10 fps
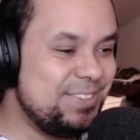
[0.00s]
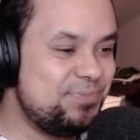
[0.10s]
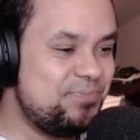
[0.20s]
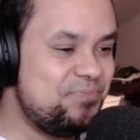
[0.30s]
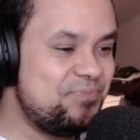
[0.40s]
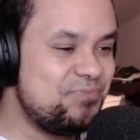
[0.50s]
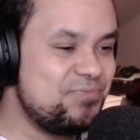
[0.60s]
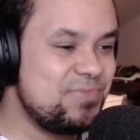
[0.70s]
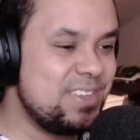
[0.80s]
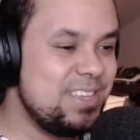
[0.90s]

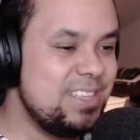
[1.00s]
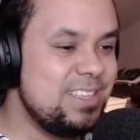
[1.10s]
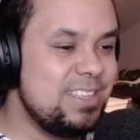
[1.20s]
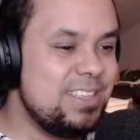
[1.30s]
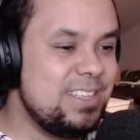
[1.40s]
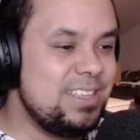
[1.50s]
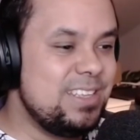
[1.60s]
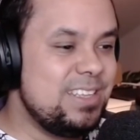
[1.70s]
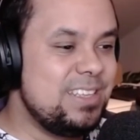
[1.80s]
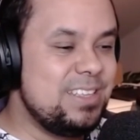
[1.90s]

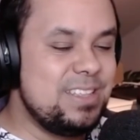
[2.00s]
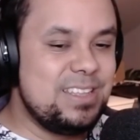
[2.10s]
(silence)